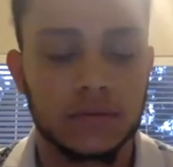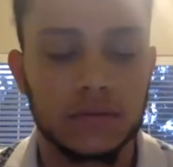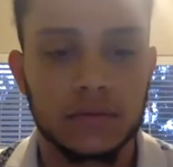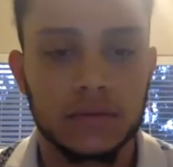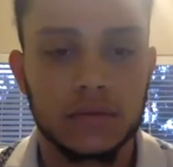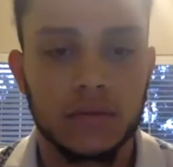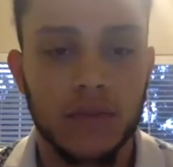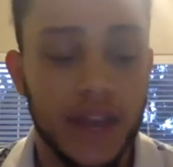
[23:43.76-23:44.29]

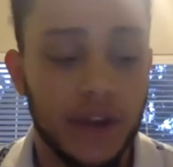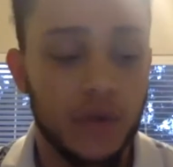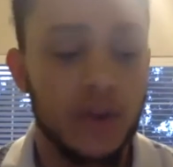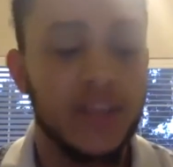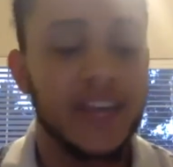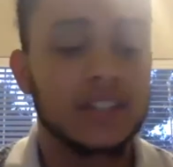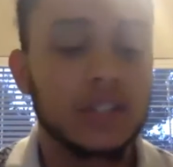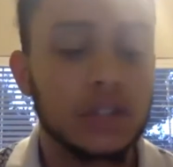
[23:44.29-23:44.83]
right?
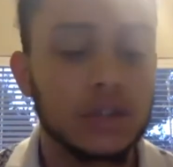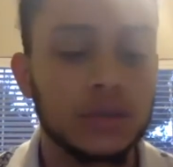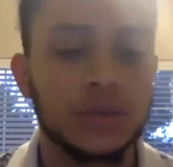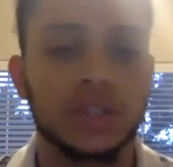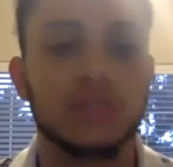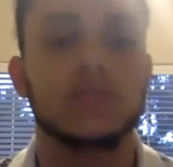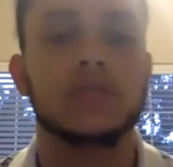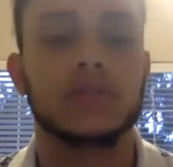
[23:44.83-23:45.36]
Create
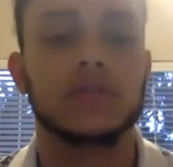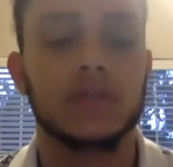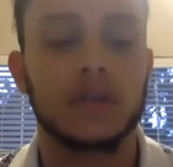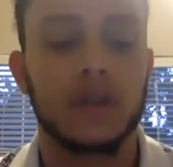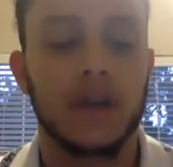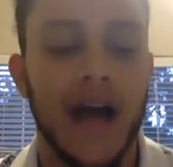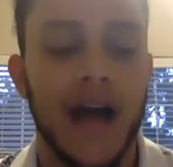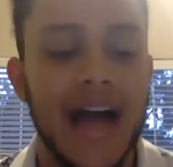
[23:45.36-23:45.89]
solutions,
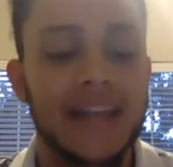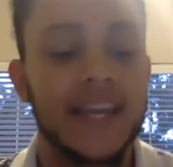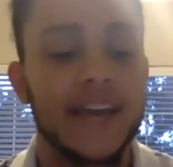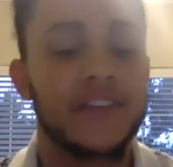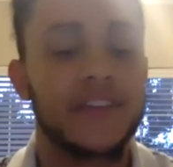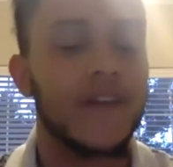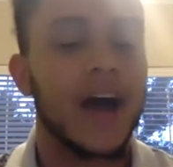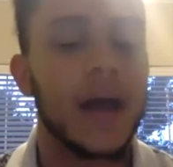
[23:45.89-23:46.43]

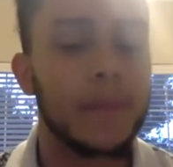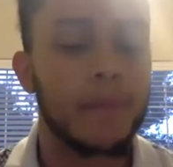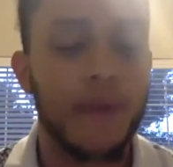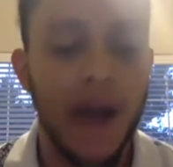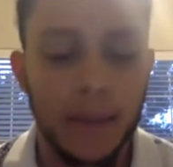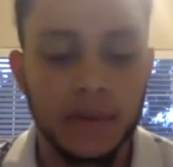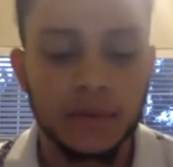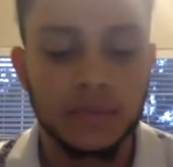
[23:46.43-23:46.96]
identify
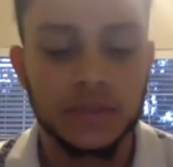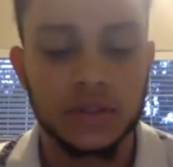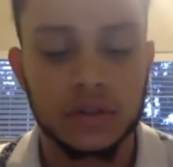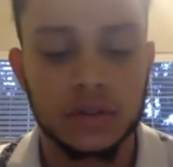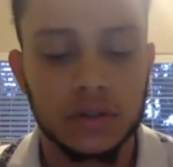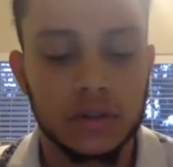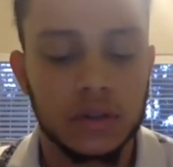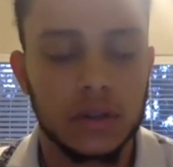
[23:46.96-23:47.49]
problems,
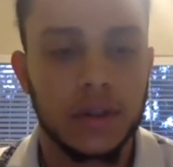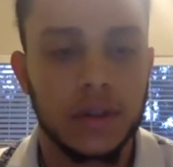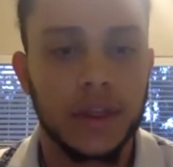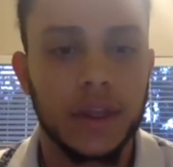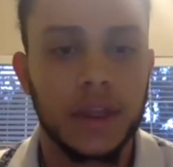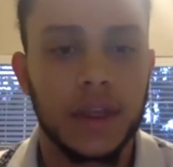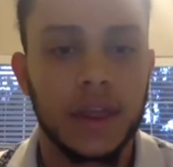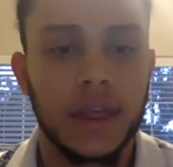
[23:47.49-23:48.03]

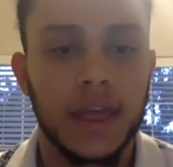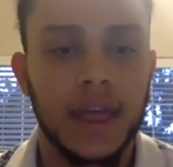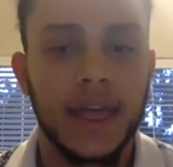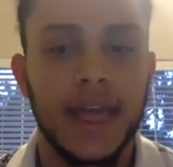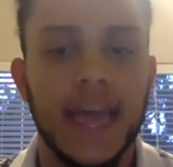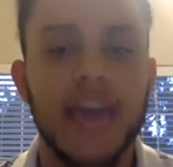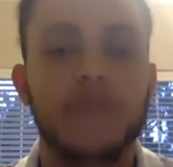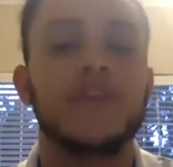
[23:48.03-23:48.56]

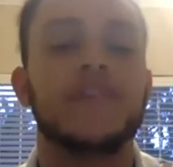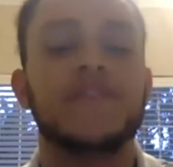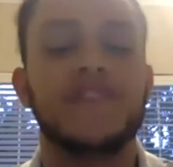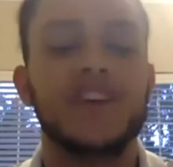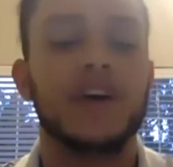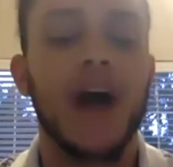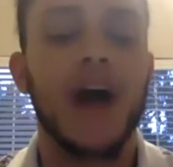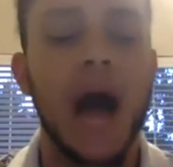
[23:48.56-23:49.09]
and
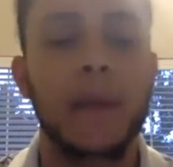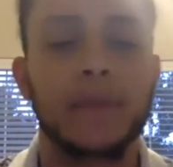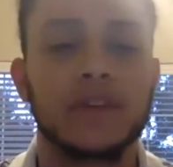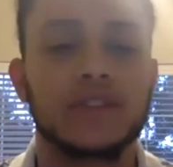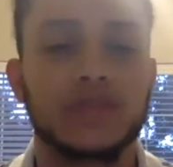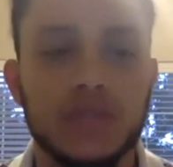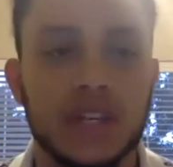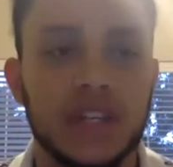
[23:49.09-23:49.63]
reveal
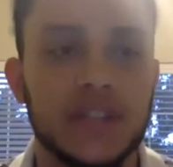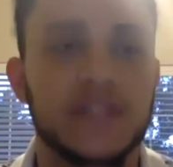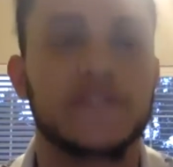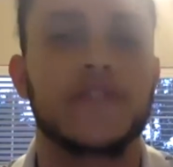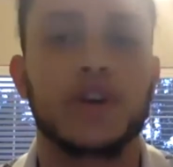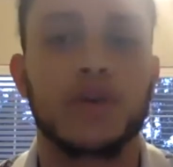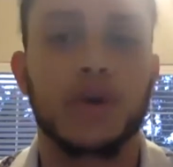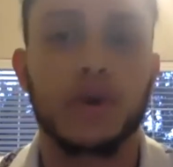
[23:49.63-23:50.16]
opportunities
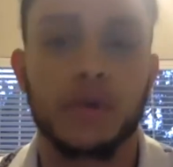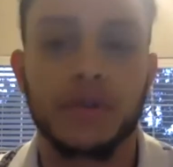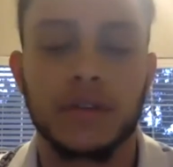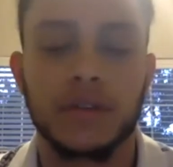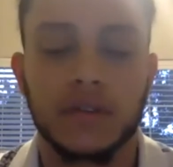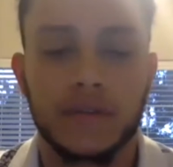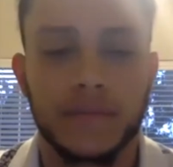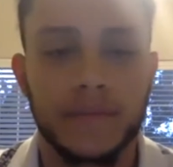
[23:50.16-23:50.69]
for growth,
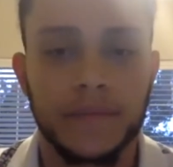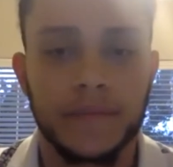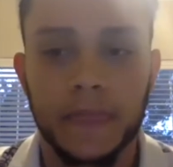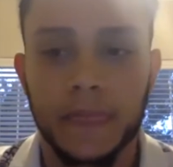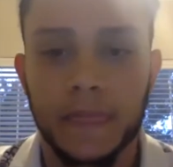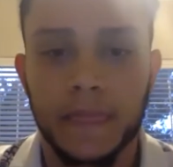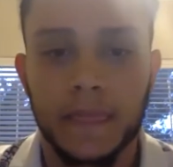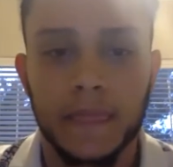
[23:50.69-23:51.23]

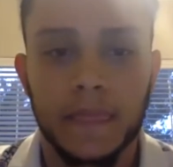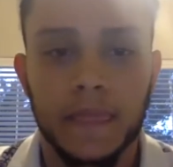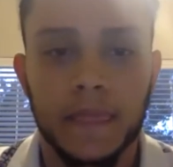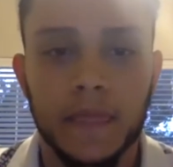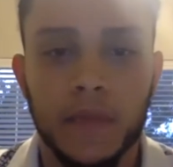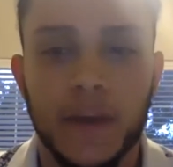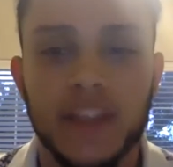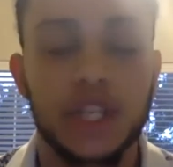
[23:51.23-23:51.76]

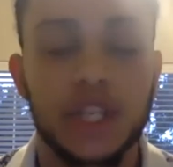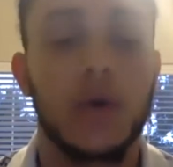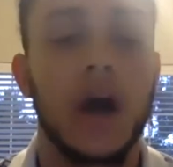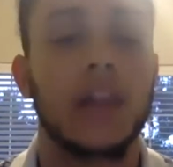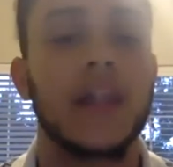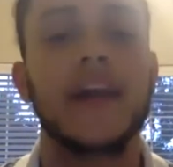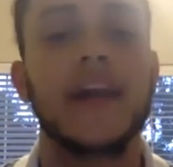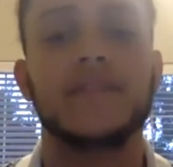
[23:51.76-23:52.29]
right? See, a
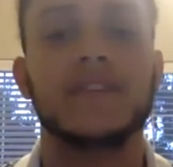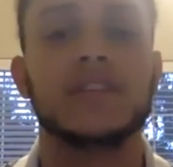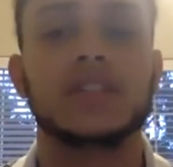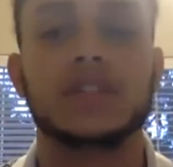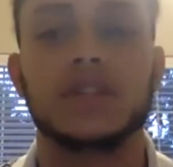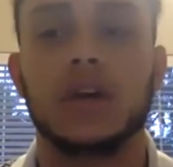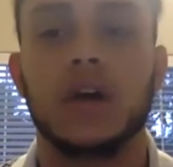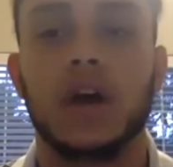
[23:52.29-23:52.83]
lot of
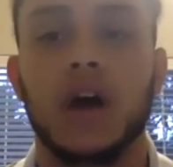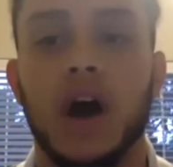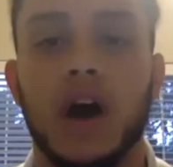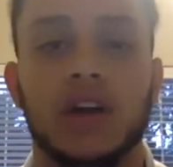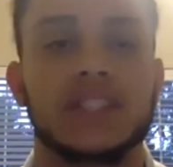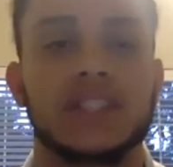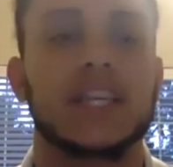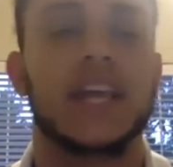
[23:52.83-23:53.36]
us are
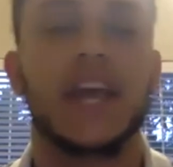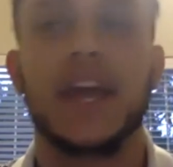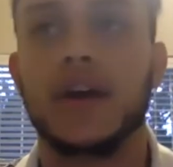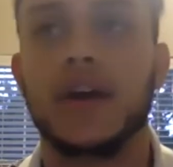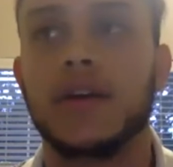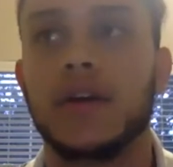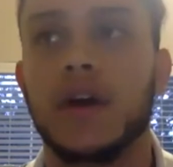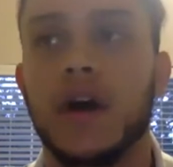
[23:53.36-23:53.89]

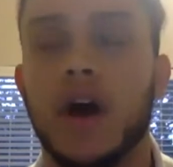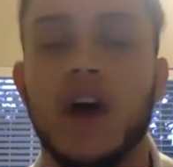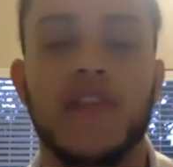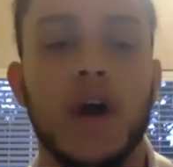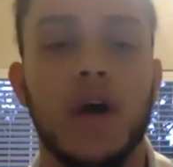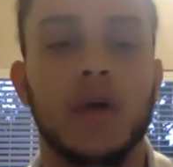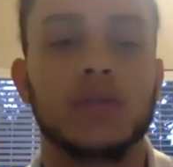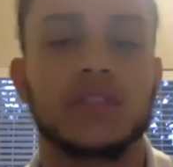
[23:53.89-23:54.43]
scared of
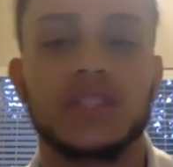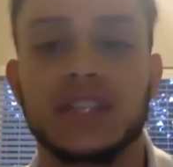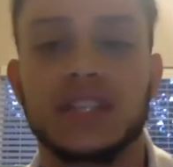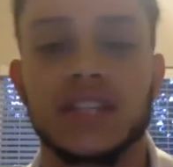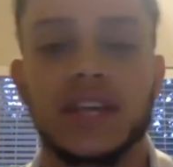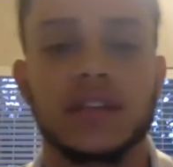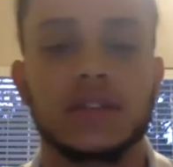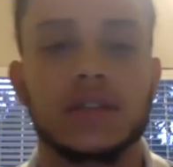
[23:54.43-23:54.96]
our own
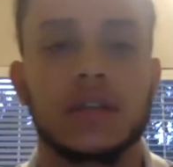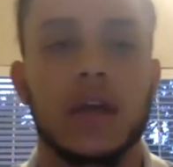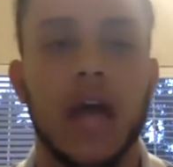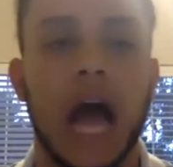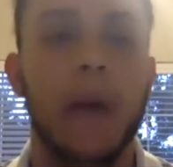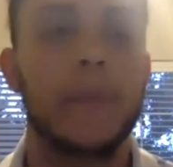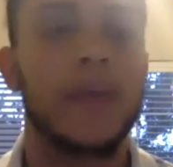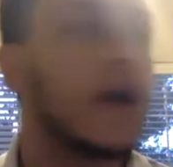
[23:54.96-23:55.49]
success.
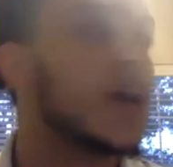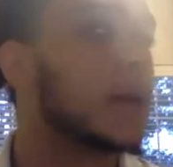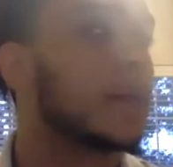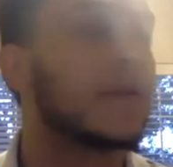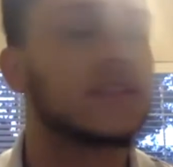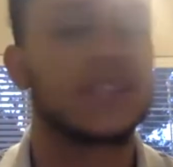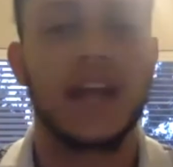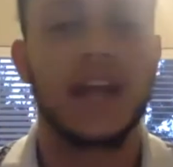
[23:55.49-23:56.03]
I'll be
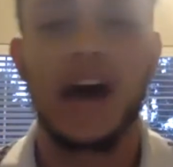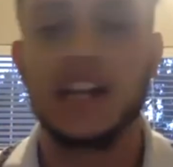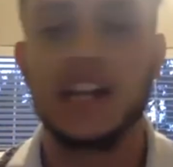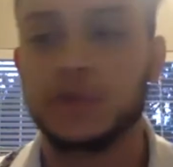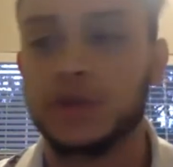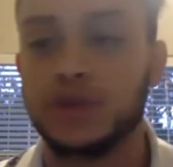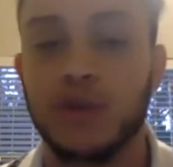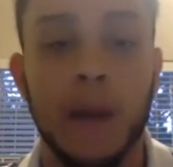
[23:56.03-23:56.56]
100% honest
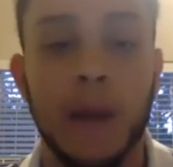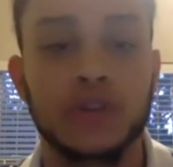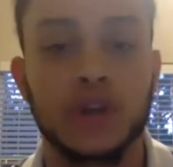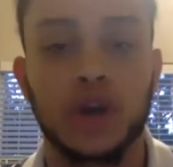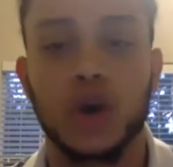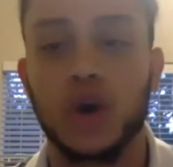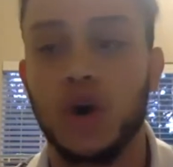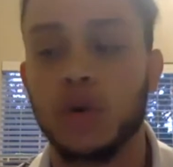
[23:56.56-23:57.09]
with you. I was on a
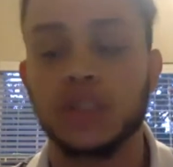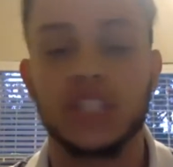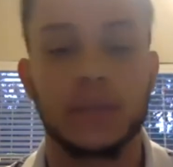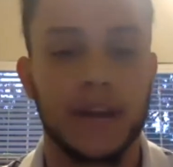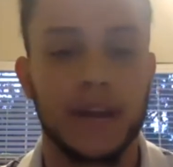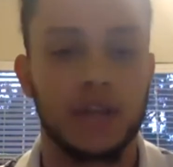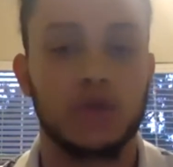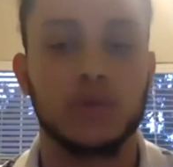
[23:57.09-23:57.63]
call with
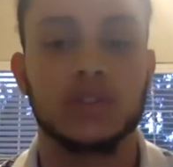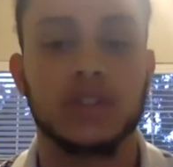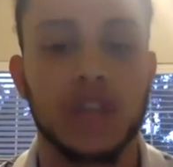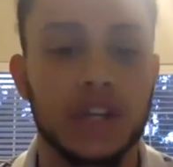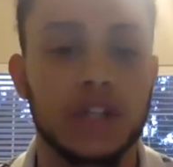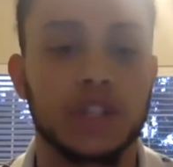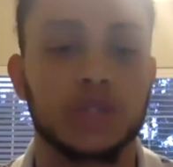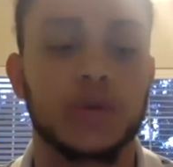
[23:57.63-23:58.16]
somebody who was
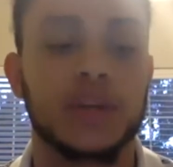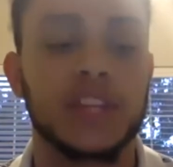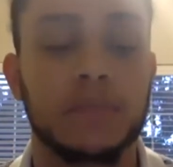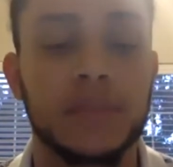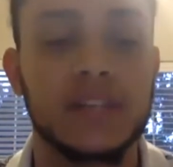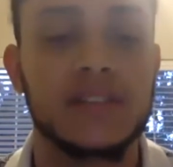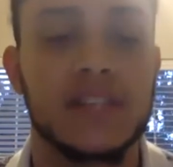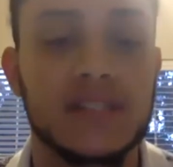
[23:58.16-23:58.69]
looking to join the
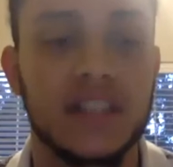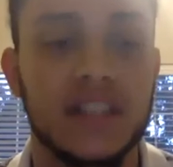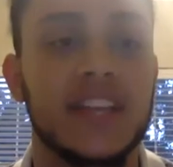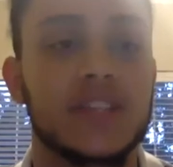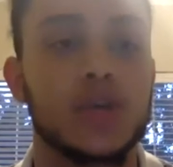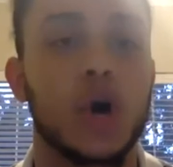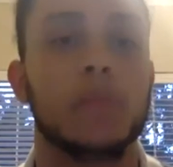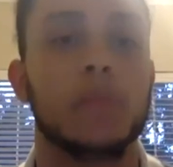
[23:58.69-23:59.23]
business, and he
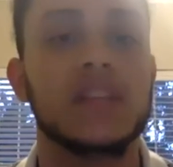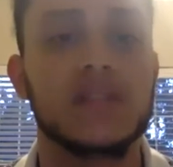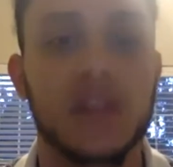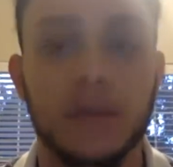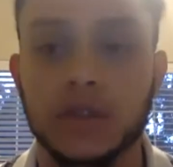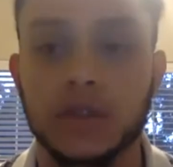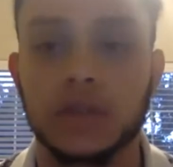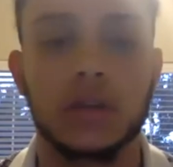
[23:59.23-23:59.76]
taught me
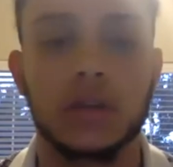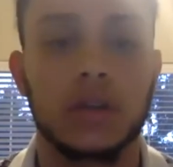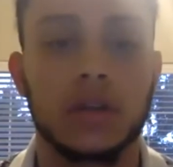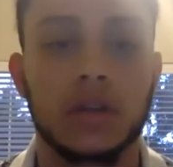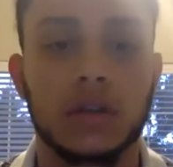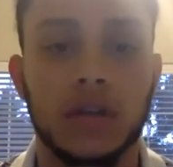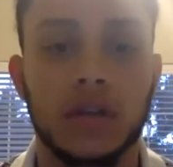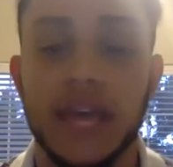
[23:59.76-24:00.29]
something.
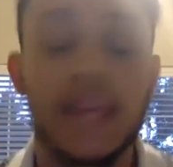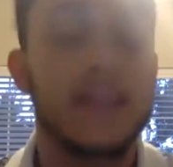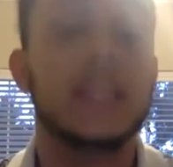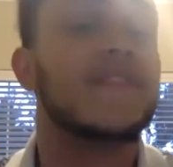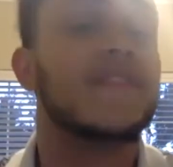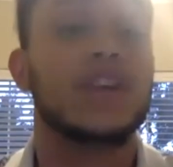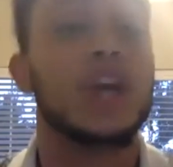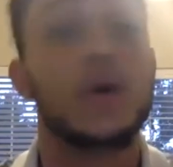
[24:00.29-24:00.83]
And he didn't
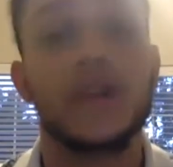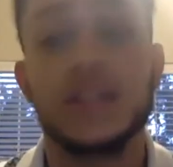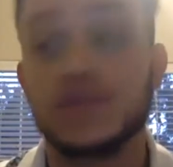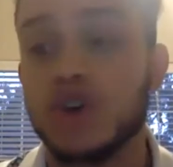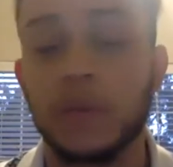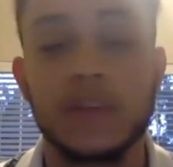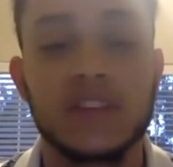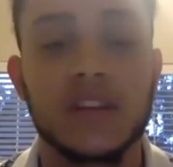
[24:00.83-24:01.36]
even know he
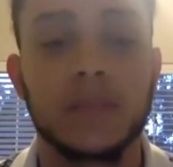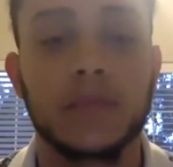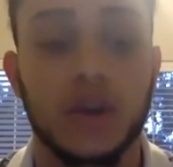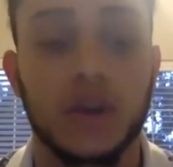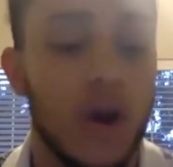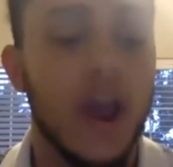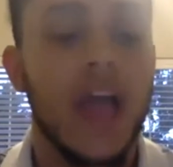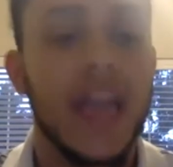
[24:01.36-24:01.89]
taught me something.
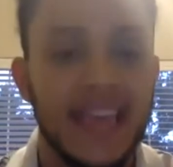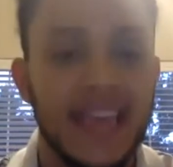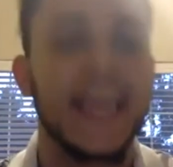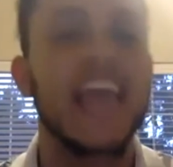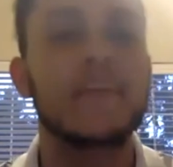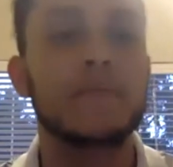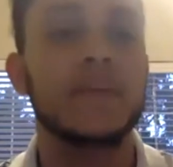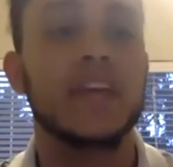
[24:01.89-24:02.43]
Or he
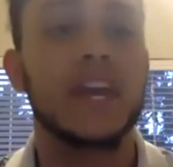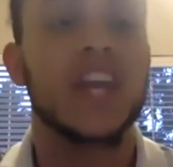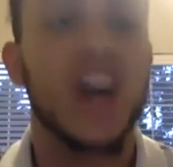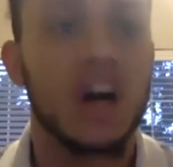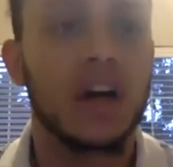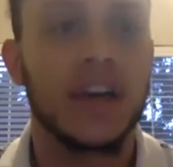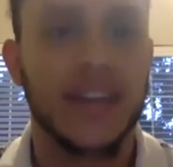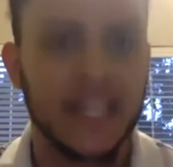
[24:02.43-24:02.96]
gave me a
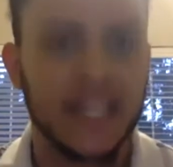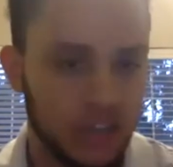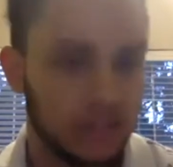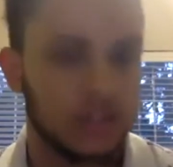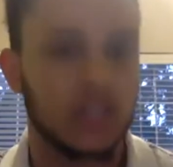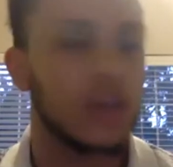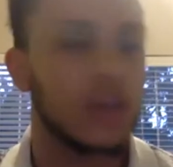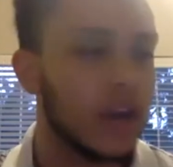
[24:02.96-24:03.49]
nug, and I took
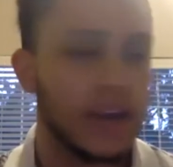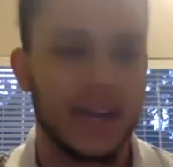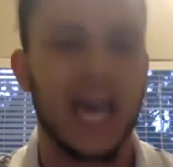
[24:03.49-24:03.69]
the nug and I